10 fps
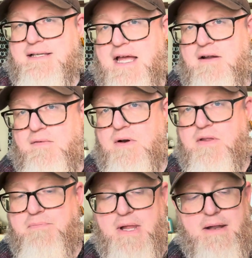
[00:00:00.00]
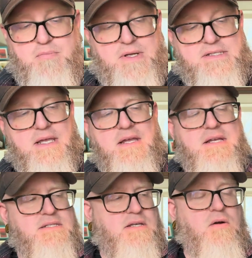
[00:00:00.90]
kind of one of the plot points.
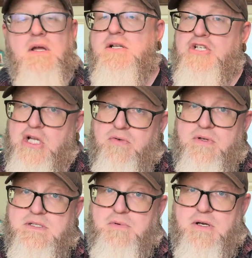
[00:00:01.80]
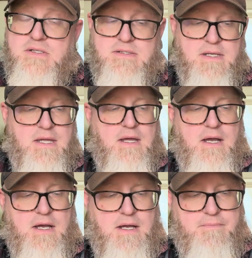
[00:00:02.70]
So, children's books.
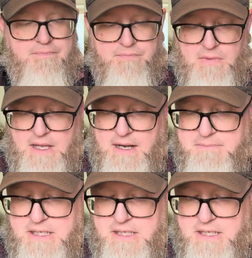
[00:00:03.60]
And I'm going